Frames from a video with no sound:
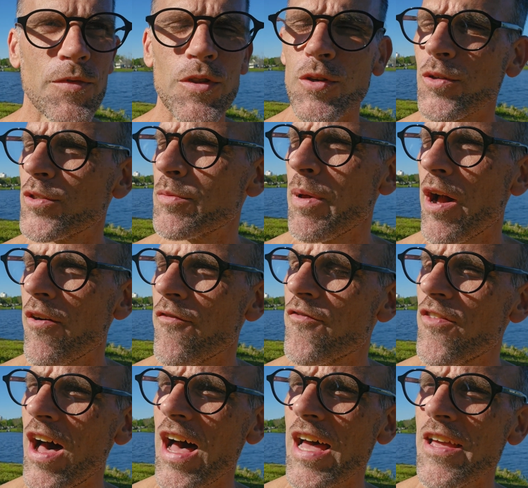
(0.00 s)
There's about
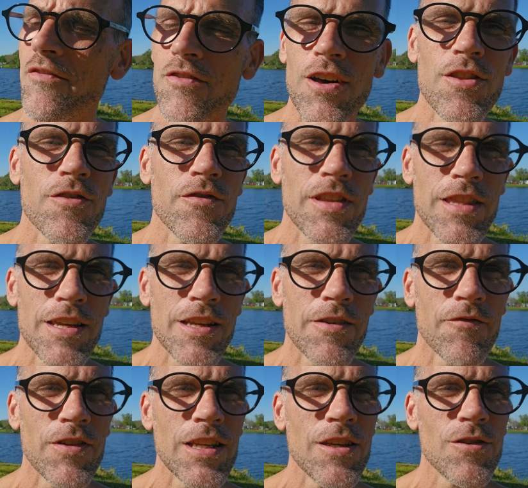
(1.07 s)
5 other
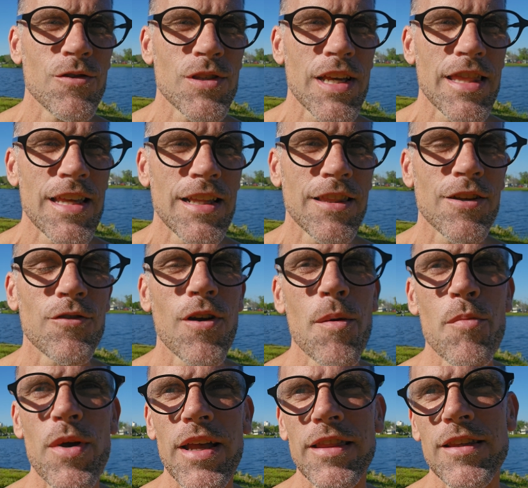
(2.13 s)
videos I think that are
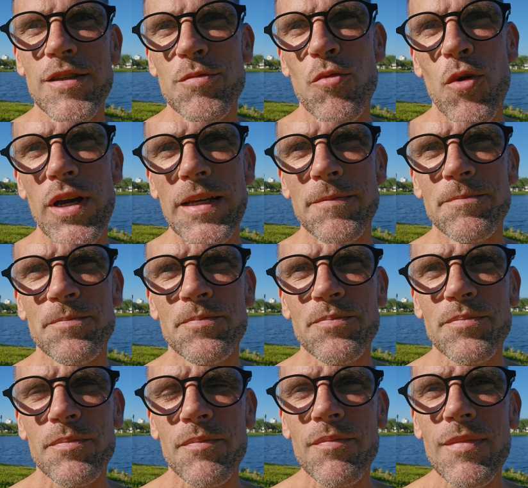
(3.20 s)
up at this point.
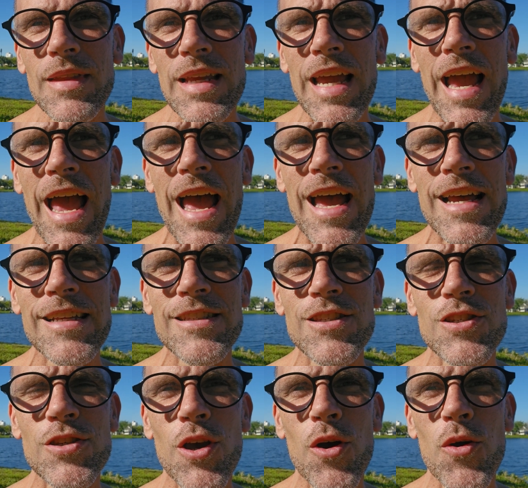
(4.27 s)
And
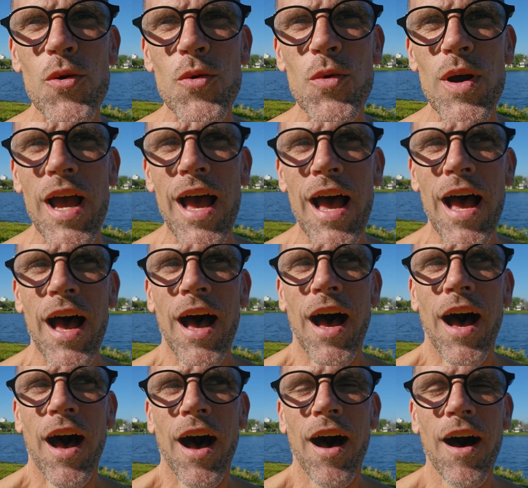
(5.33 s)
so
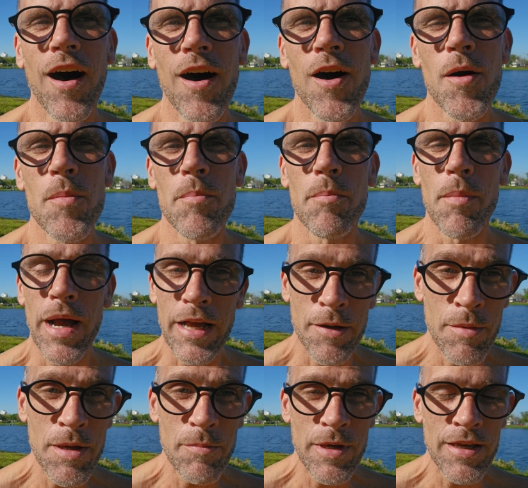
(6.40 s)
my
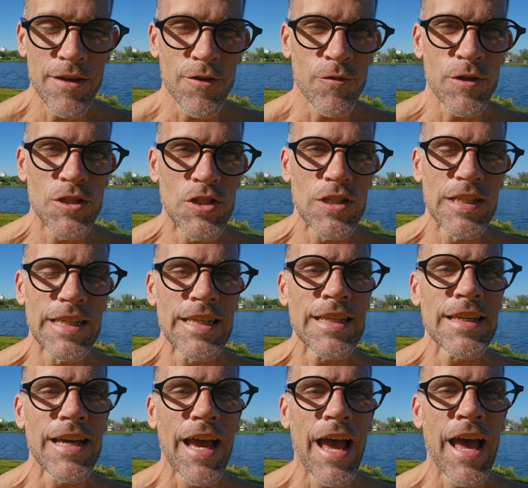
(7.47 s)
commitment
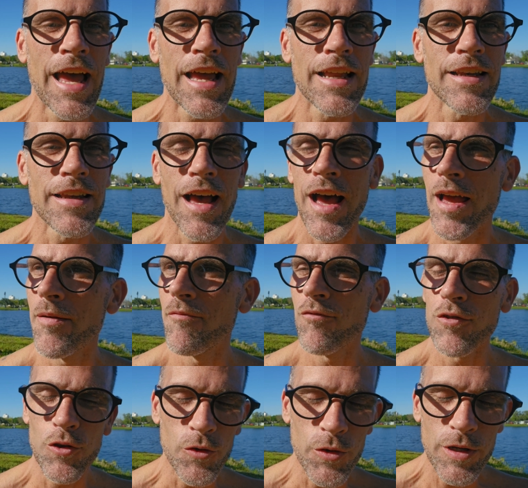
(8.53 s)
originally, and I'm
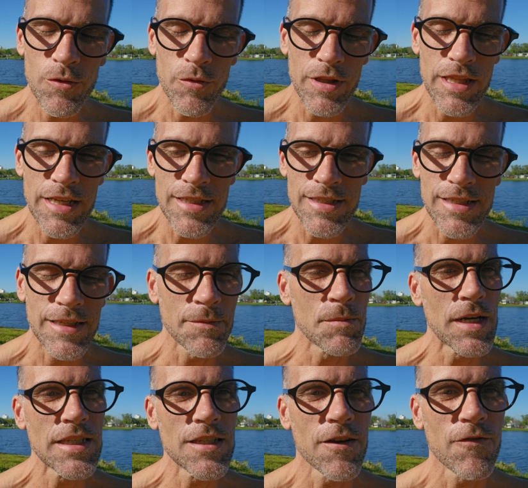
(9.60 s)
fluid with this and give
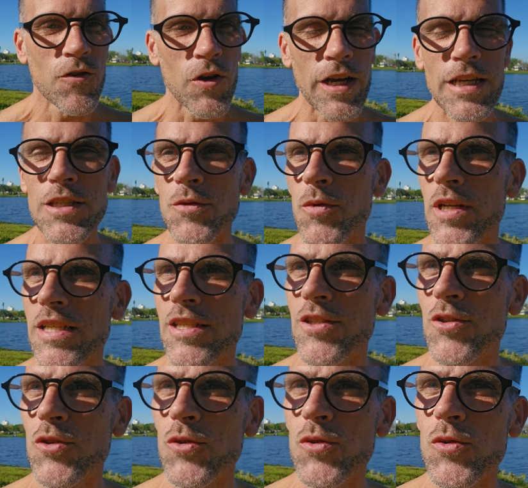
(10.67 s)
myself grace, was
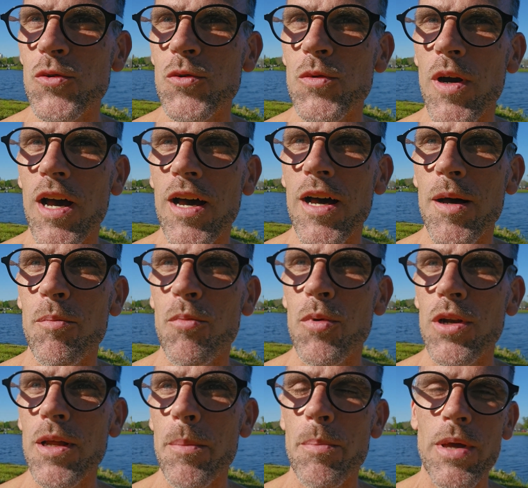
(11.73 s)
to
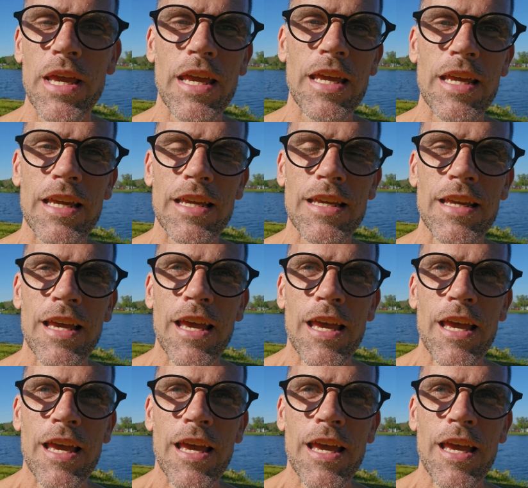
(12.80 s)
put up a